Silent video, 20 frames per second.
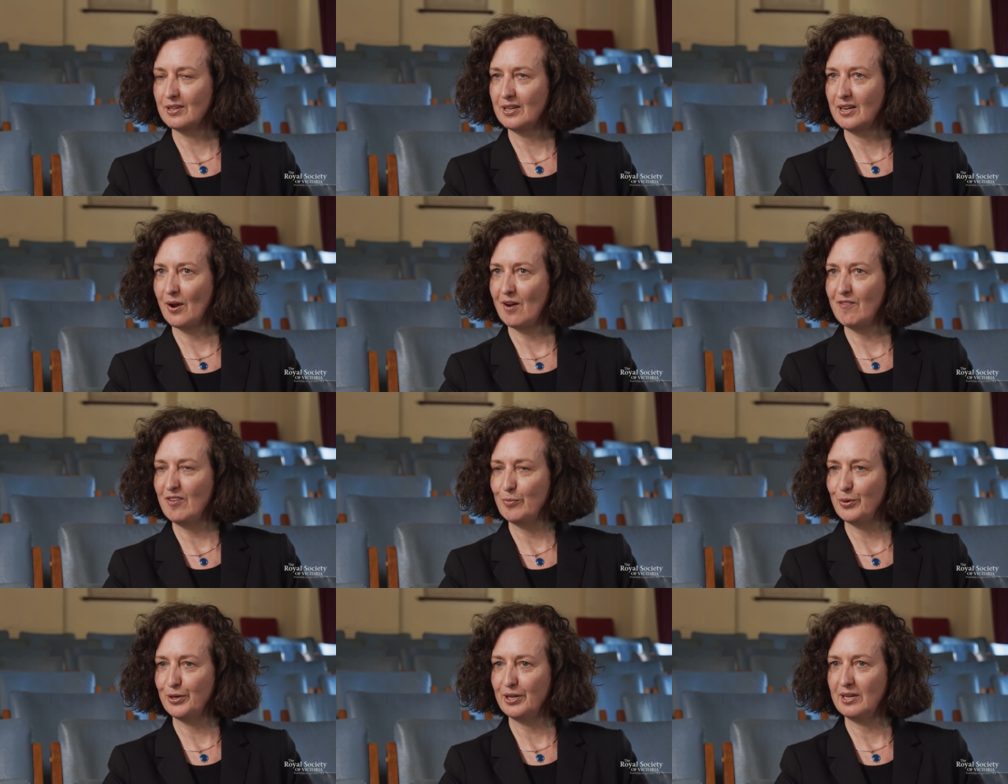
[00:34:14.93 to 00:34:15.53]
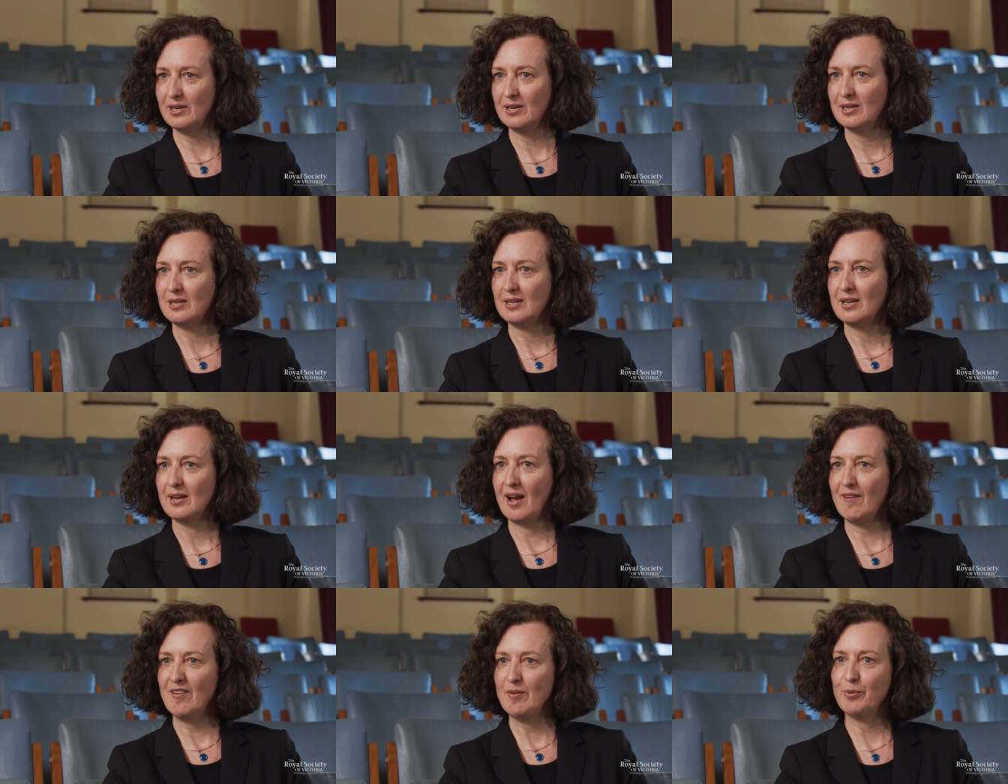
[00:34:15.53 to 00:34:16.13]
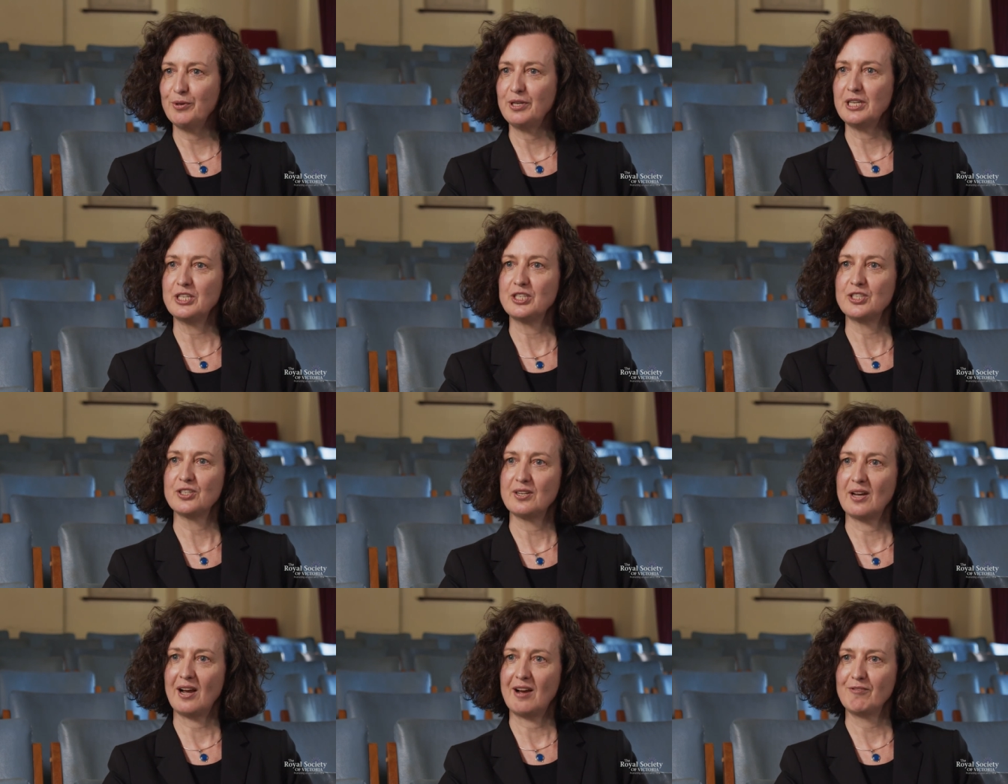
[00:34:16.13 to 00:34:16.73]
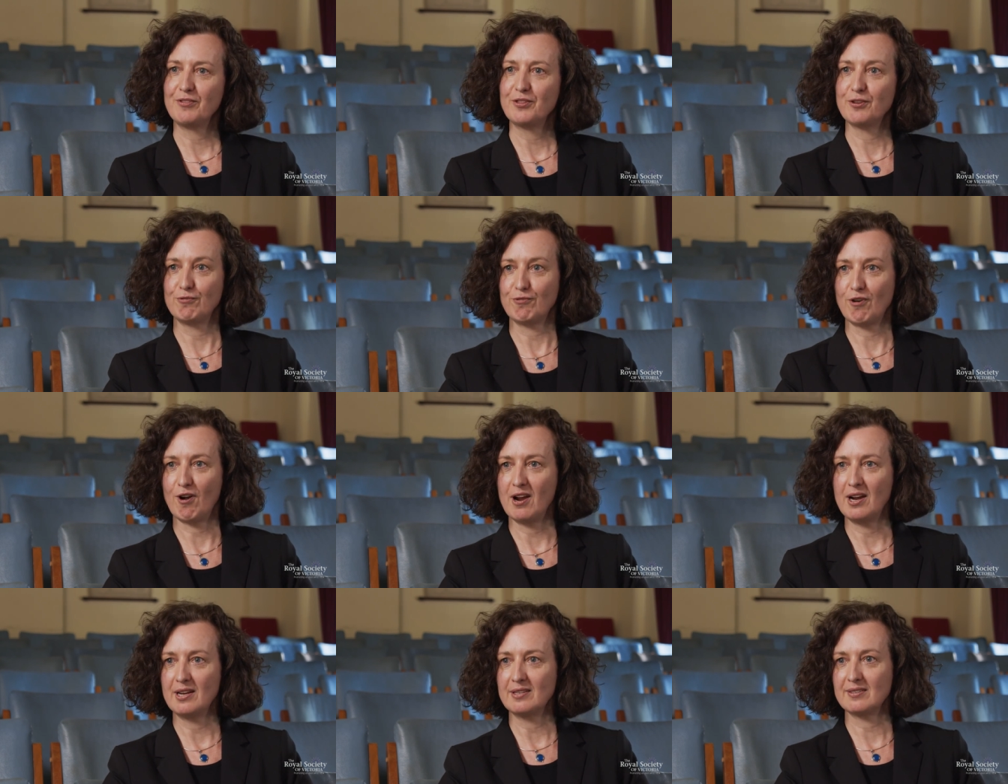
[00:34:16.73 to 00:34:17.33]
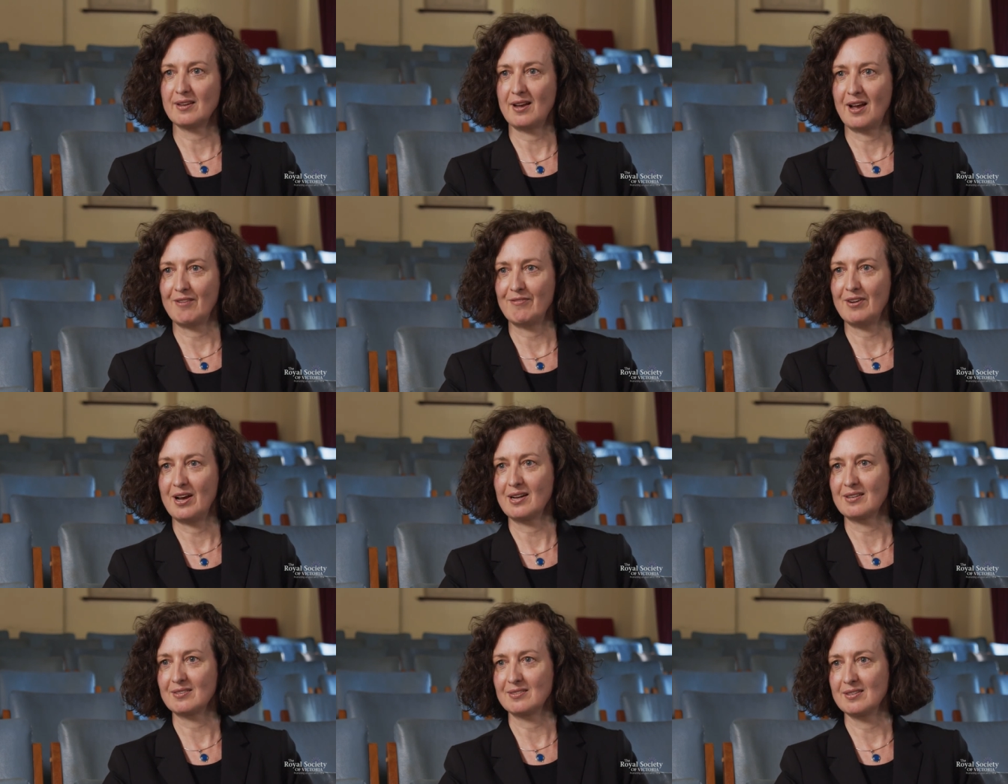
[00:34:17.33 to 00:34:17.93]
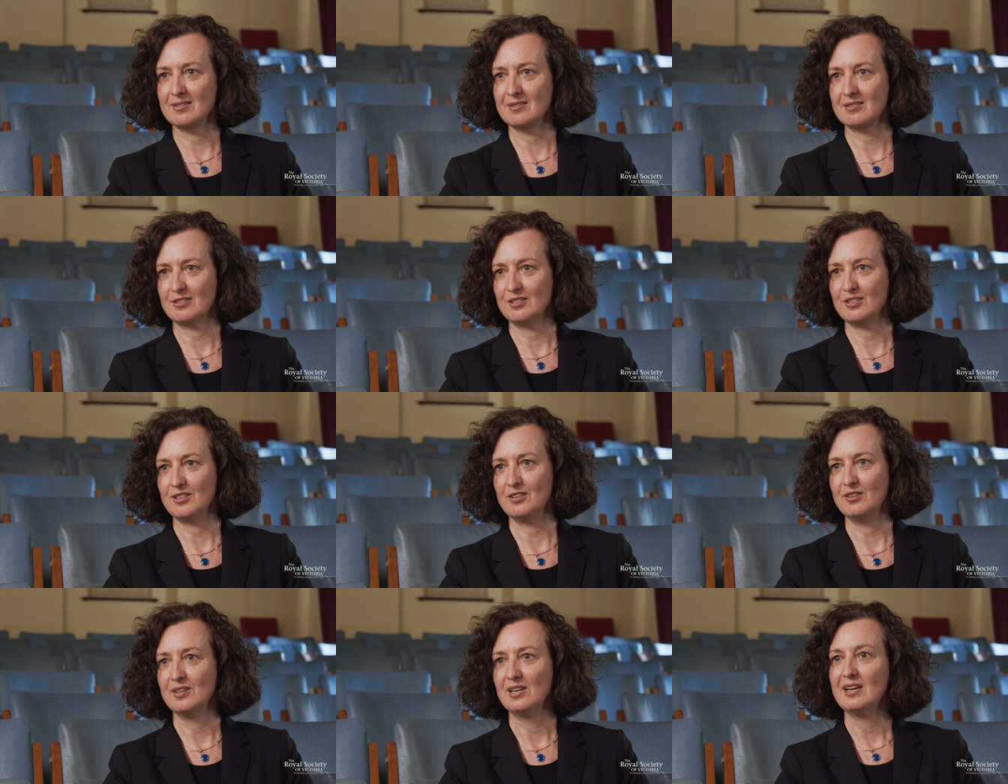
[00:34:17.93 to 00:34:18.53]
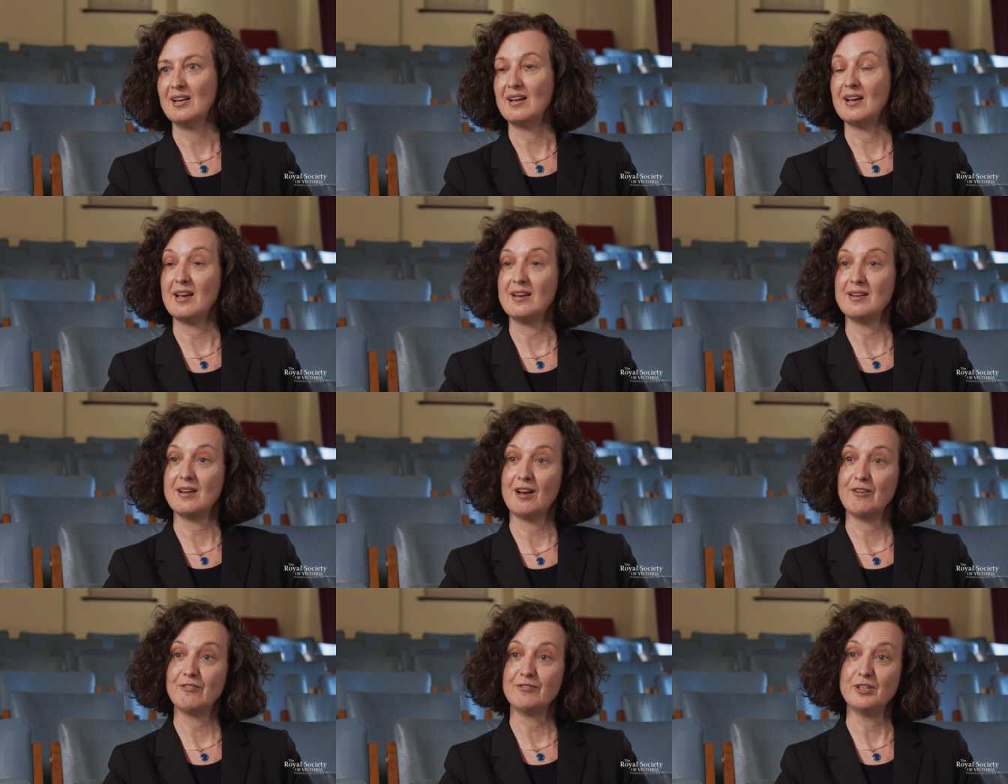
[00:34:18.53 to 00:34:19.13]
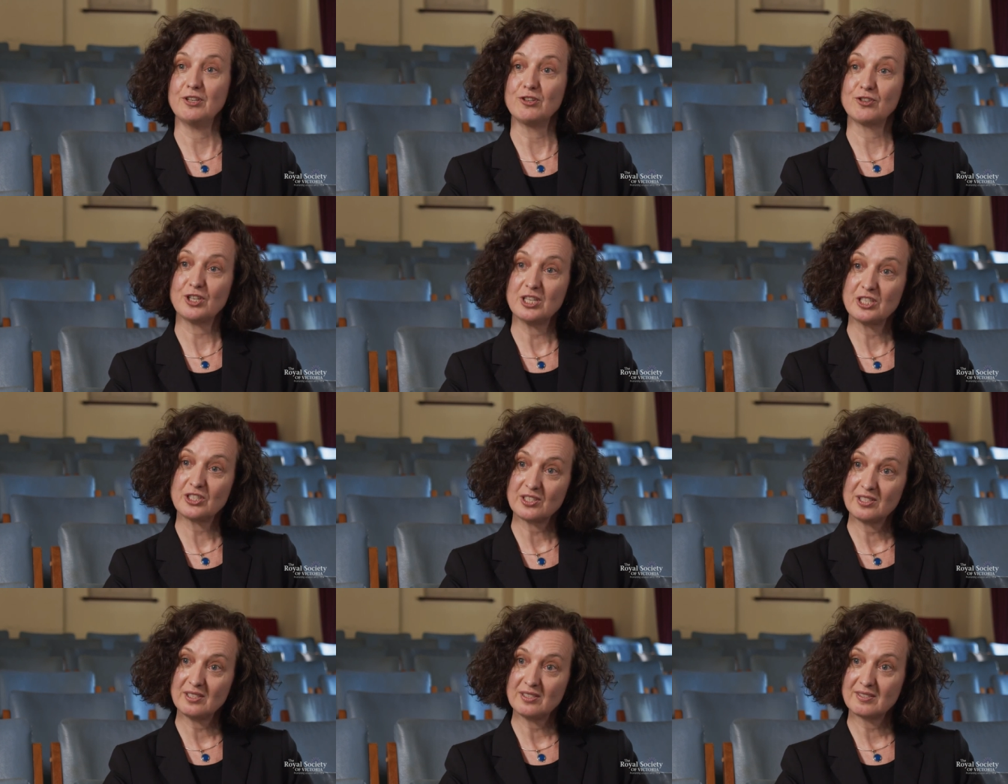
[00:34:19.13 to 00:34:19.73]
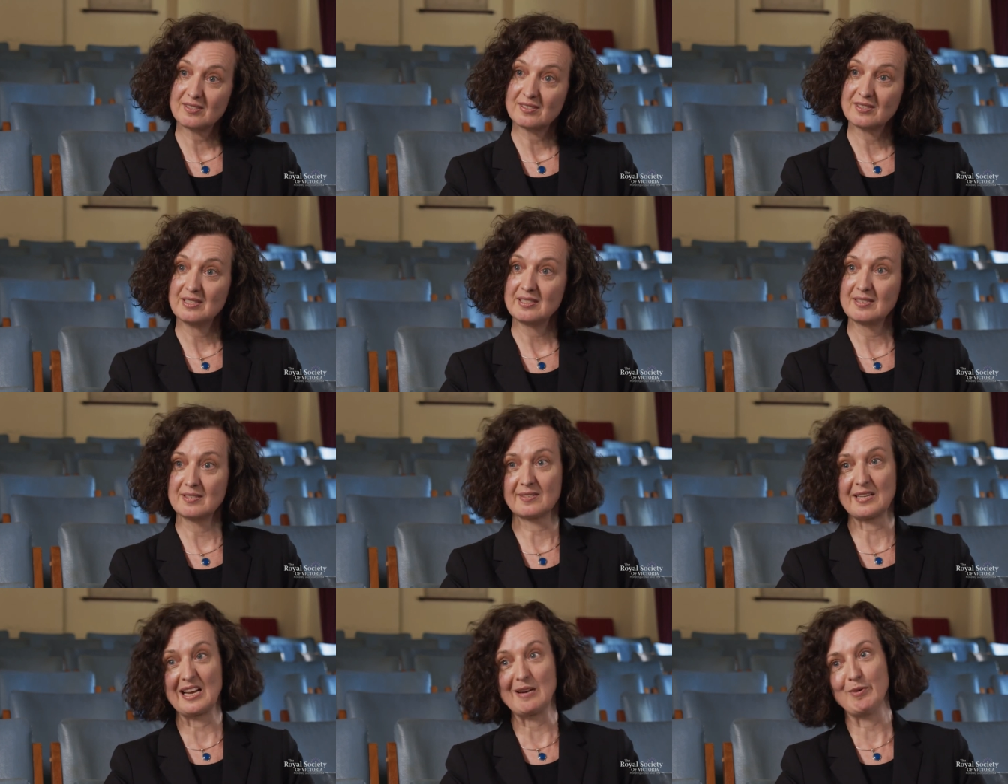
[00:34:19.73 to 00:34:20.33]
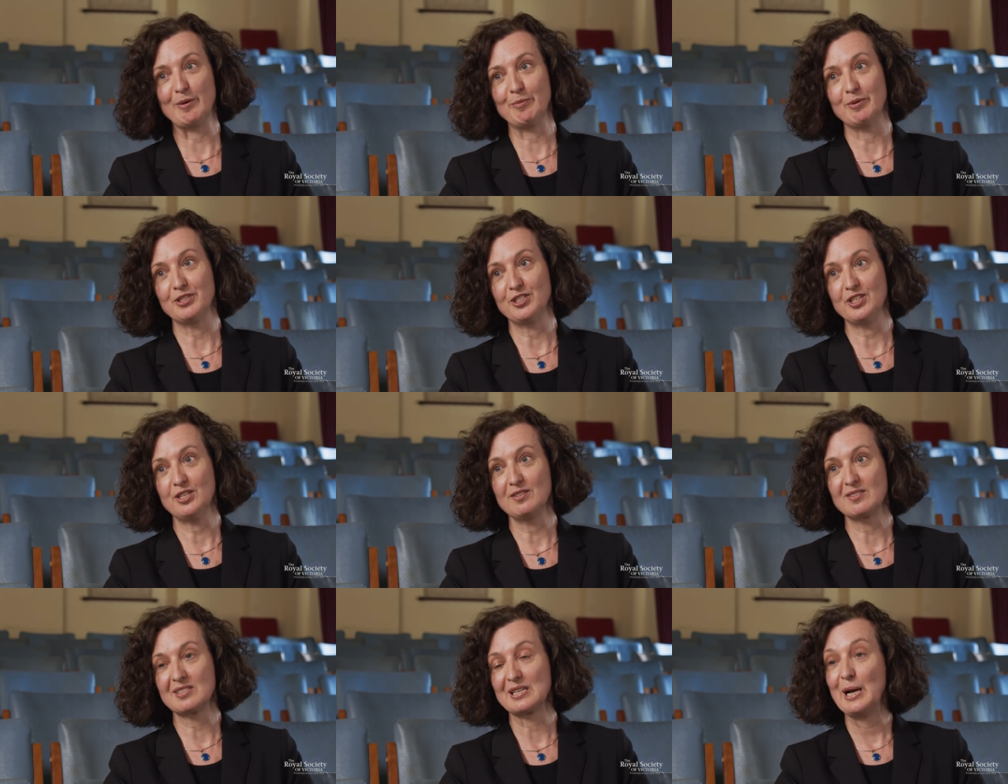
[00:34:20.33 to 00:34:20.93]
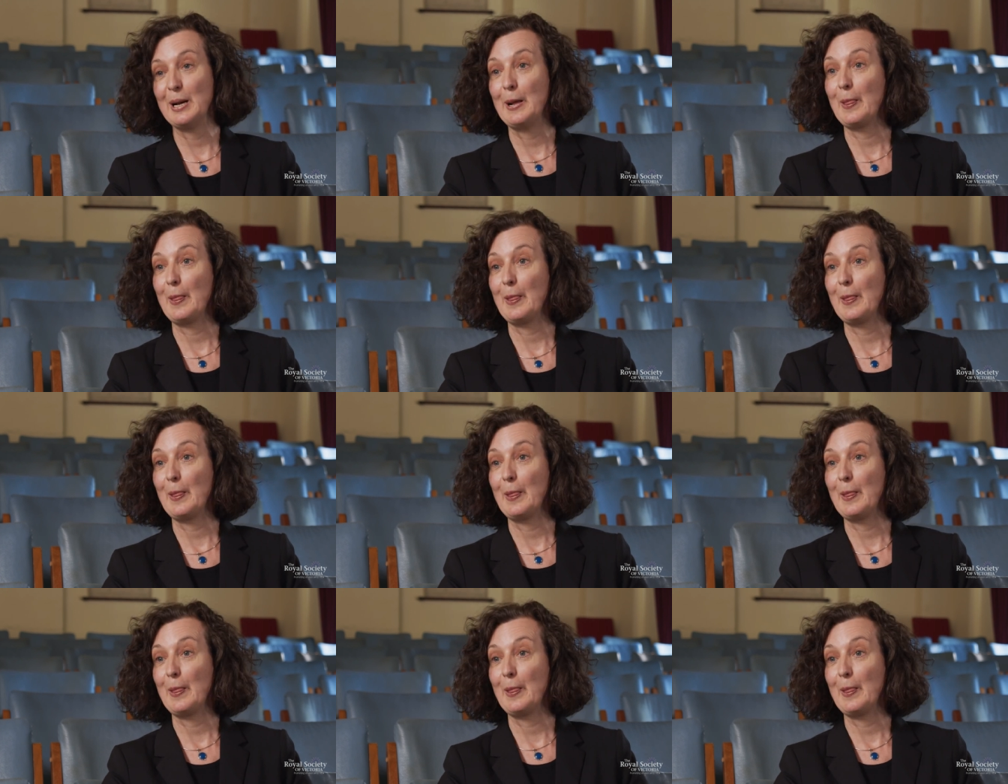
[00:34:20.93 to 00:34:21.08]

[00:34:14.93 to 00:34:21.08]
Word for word: you know, everybody should have the right to have access to enough nutritious, sustainably produced